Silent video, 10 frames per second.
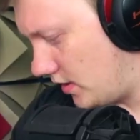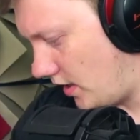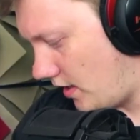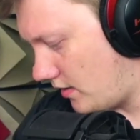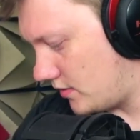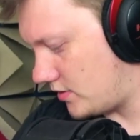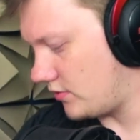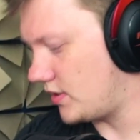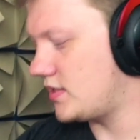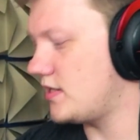Yeah. So
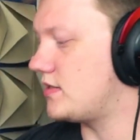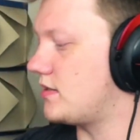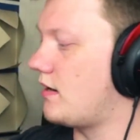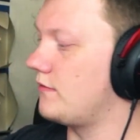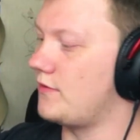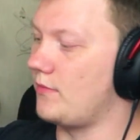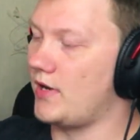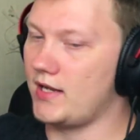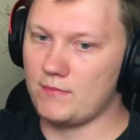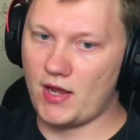this is drawn from
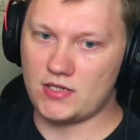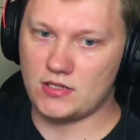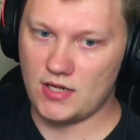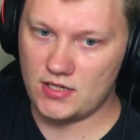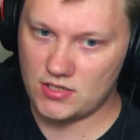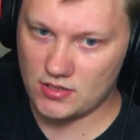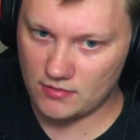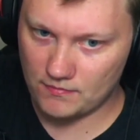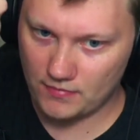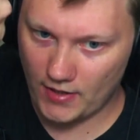my
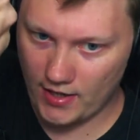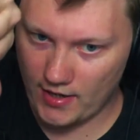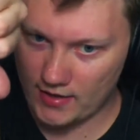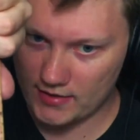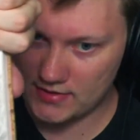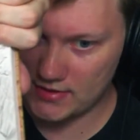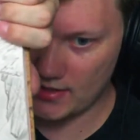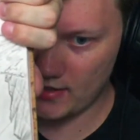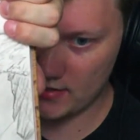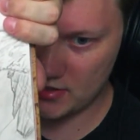imagination. It's
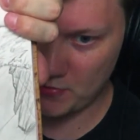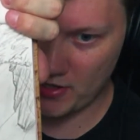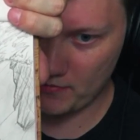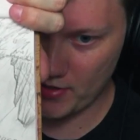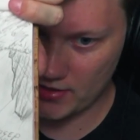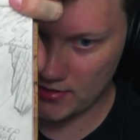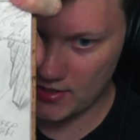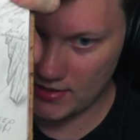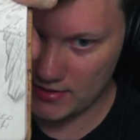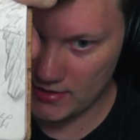inspired by
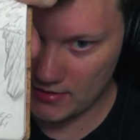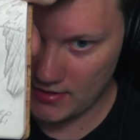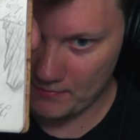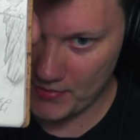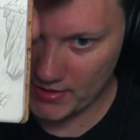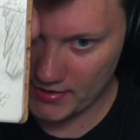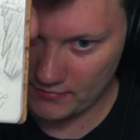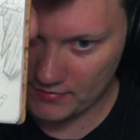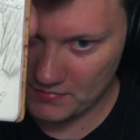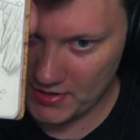D&D campaign that
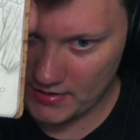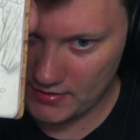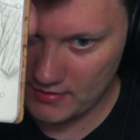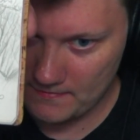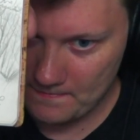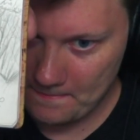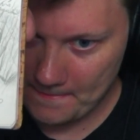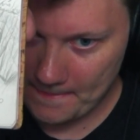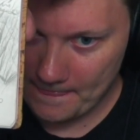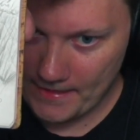we're playing.
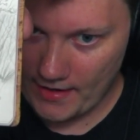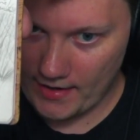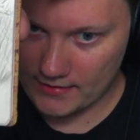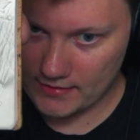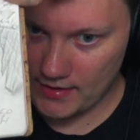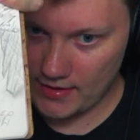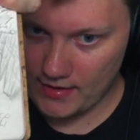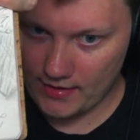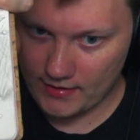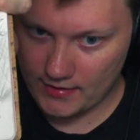And
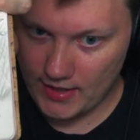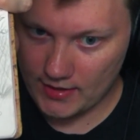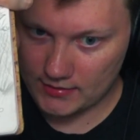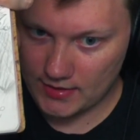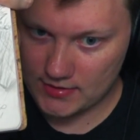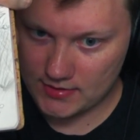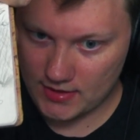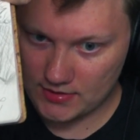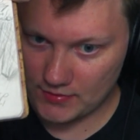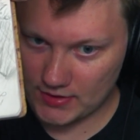yeah,
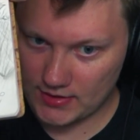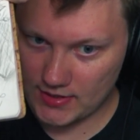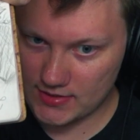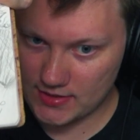that's what it is.